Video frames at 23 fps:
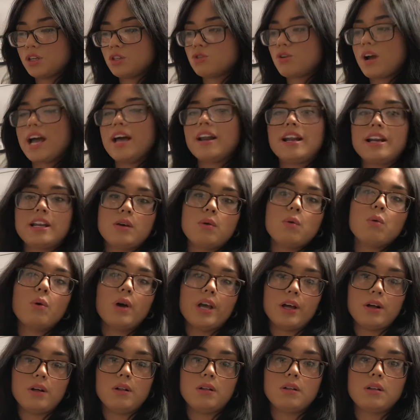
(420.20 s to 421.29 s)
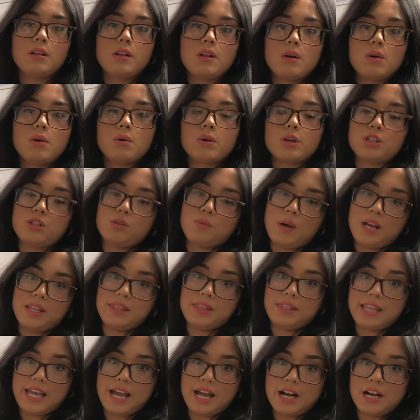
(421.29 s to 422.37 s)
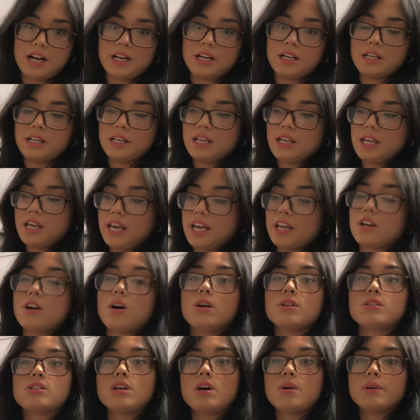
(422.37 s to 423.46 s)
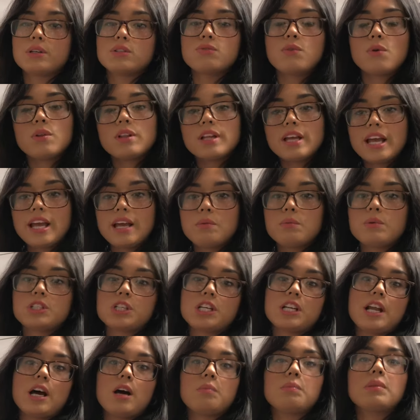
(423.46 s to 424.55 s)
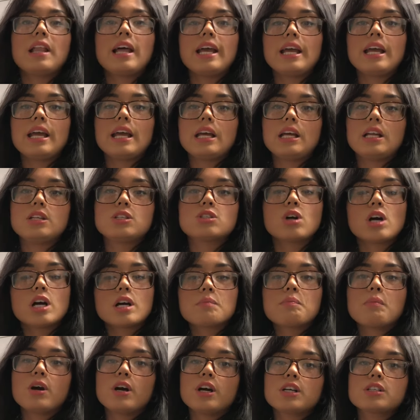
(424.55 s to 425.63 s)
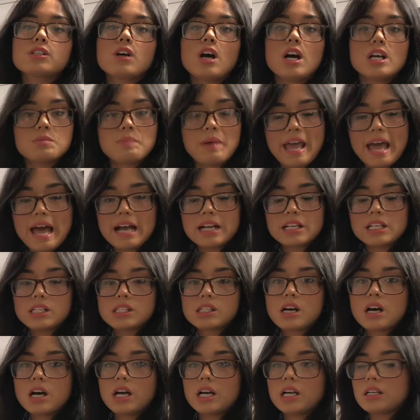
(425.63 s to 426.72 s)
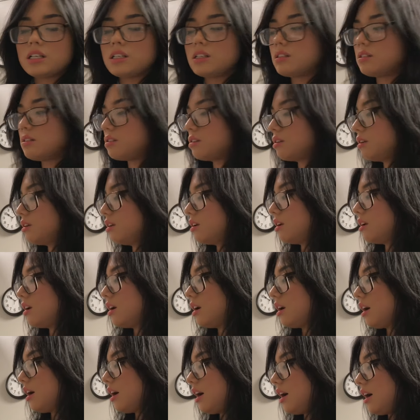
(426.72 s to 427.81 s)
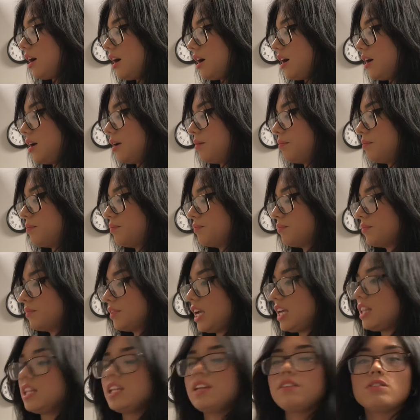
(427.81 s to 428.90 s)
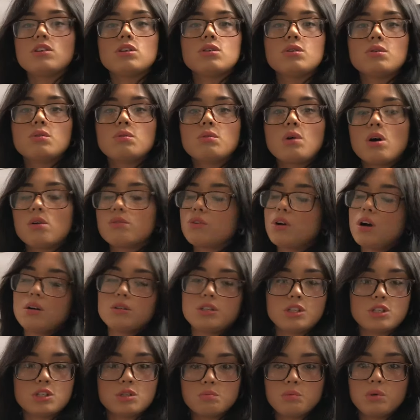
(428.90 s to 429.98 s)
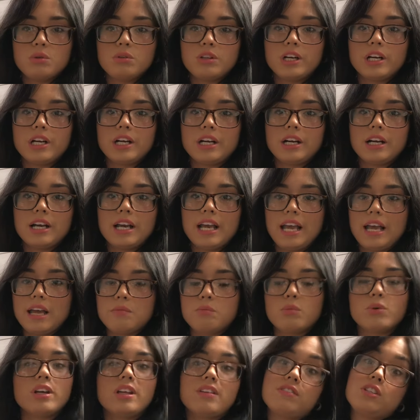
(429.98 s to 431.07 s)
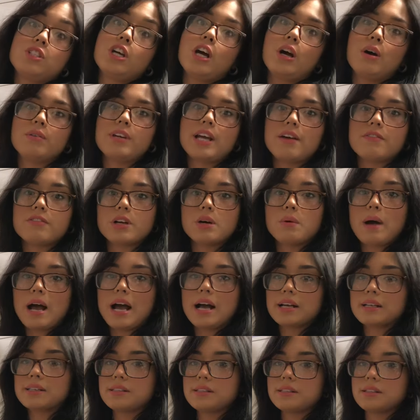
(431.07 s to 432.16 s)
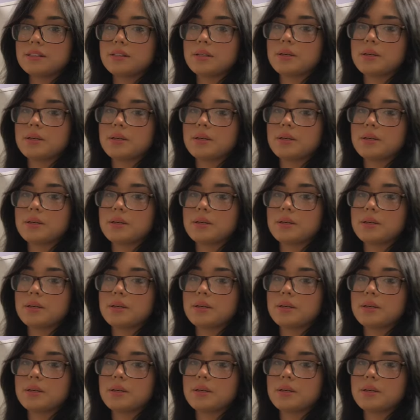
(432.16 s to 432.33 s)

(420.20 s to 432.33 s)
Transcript: dry out any oil or sweat there. It can also exfoliate, which can help lighten dark marks caused by acne scars um, and leave you overall just smoother and more even toned after a wax.